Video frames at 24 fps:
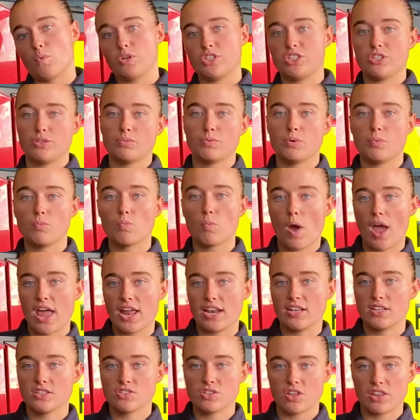we're doing
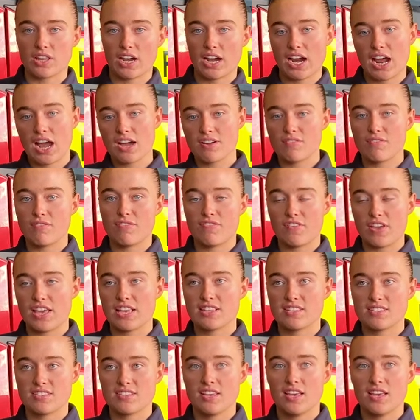when, so that I can fit